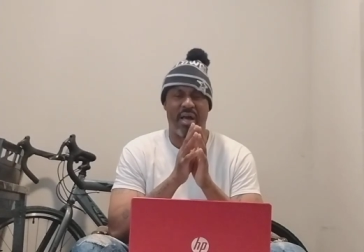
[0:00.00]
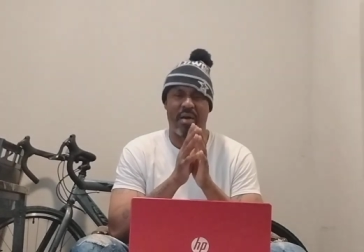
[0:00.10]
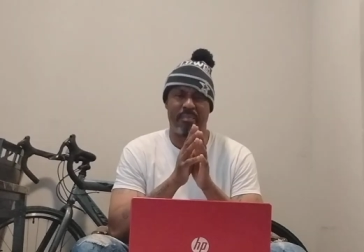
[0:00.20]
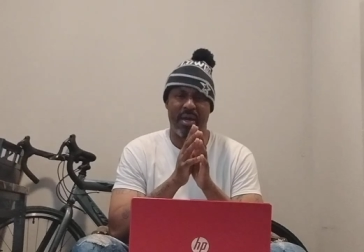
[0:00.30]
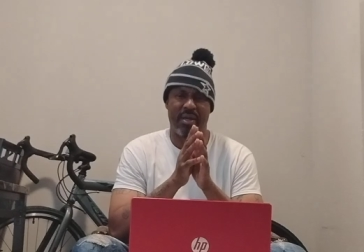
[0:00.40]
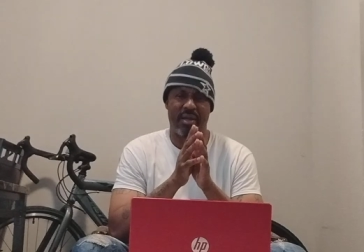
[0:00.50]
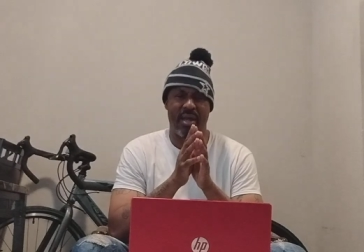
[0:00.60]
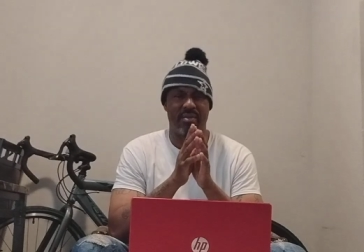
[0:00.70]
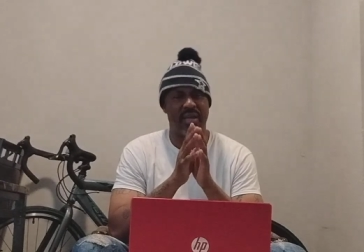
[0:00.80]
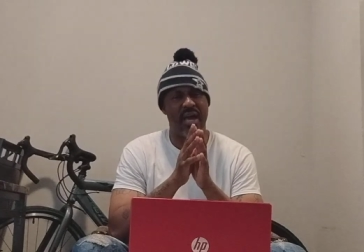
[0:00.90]
I might
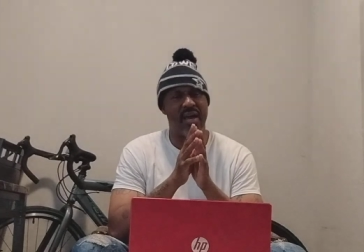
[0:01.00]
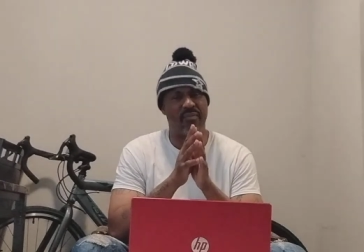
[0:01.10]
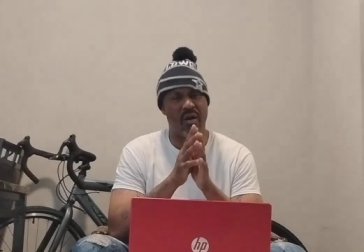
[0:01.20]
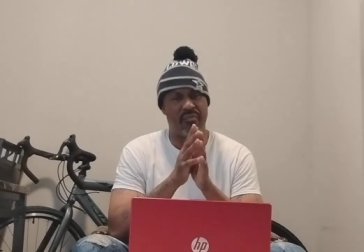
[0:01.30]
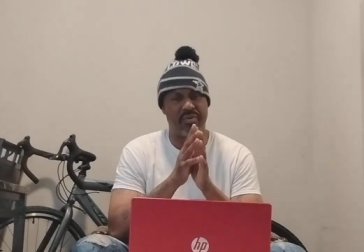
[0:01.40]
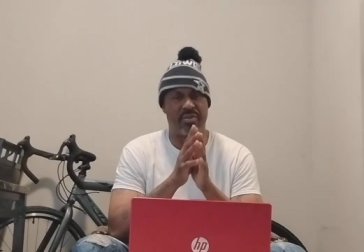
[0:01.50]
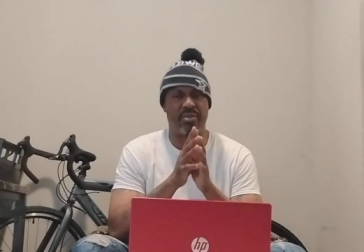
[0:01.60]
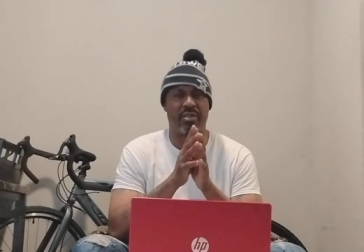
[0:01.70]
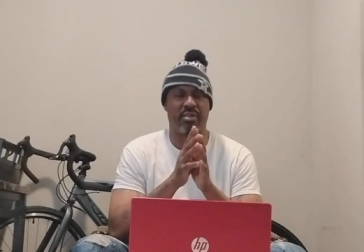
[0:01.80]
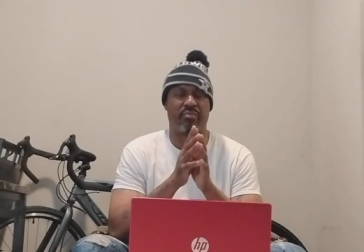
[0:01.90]
not dive off
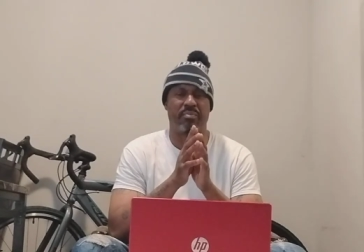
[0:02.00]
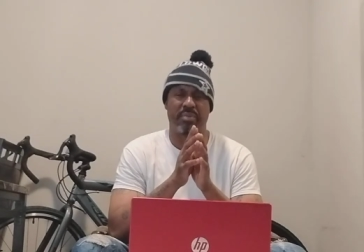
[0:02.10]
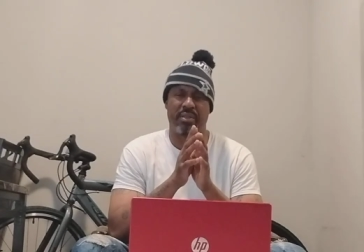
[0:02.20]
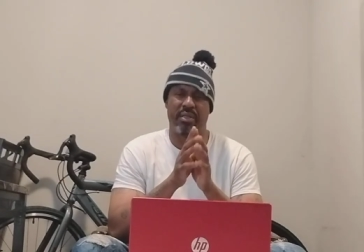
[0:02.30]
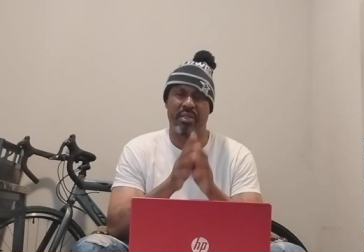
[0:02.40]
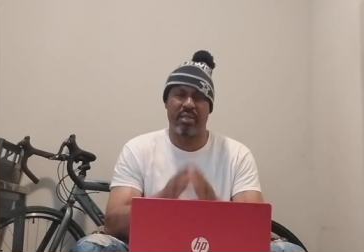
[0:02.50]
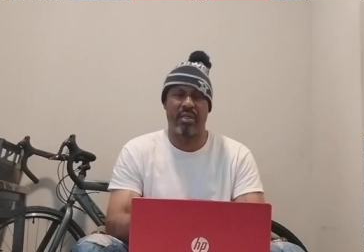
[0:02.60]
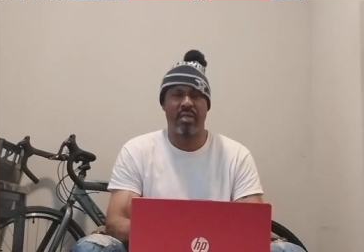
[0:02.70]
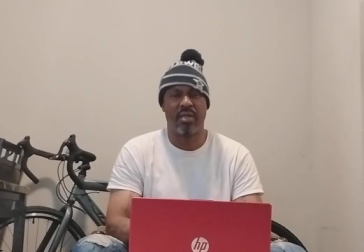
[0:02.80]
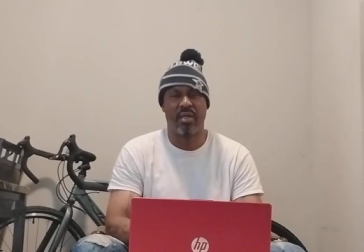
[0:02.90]
into this one. But
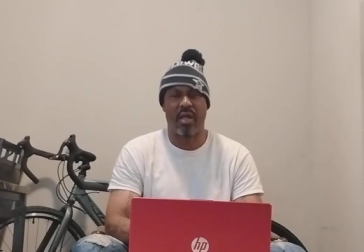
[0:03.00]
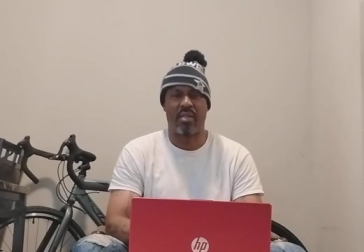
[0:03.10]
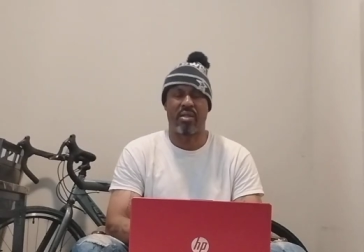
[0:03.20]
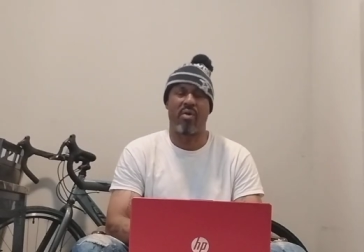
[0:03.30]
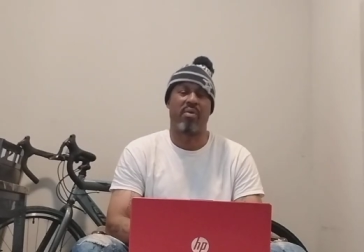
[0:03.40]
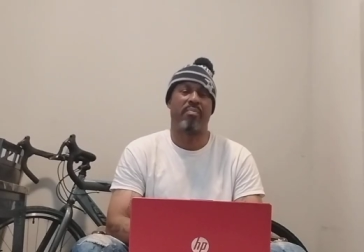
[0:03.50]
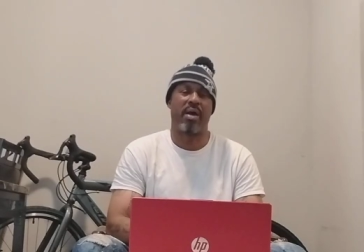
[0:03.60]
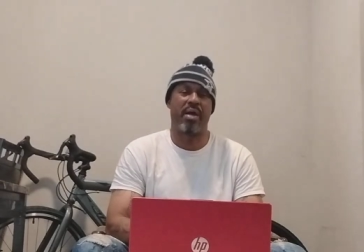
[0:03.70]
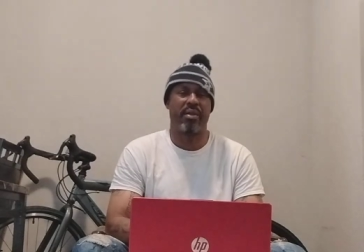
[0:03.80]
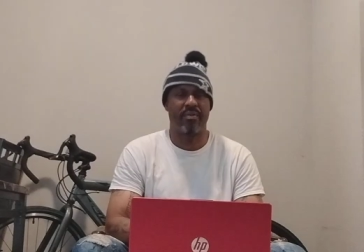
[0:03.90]
then I thought
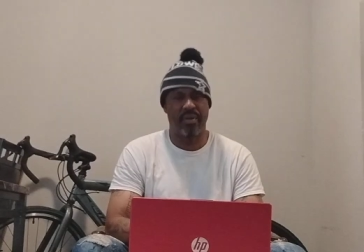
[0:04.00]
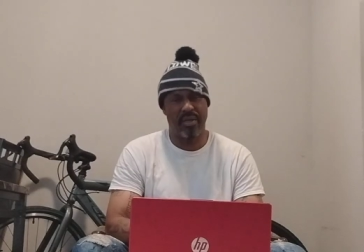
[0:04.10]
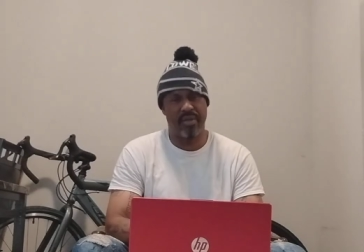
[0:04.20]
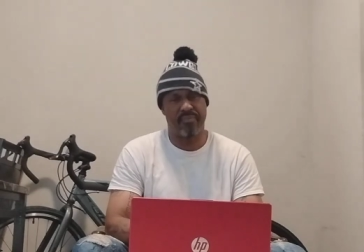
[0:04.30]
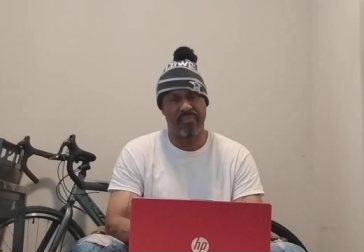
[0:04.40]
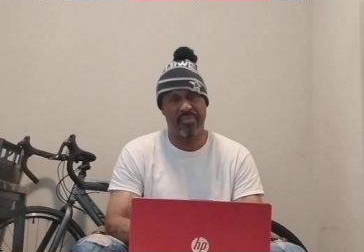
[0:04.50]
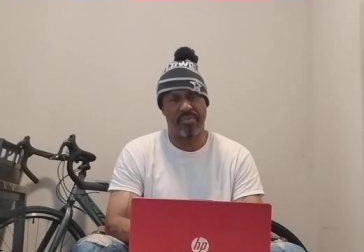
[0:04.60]
about it, and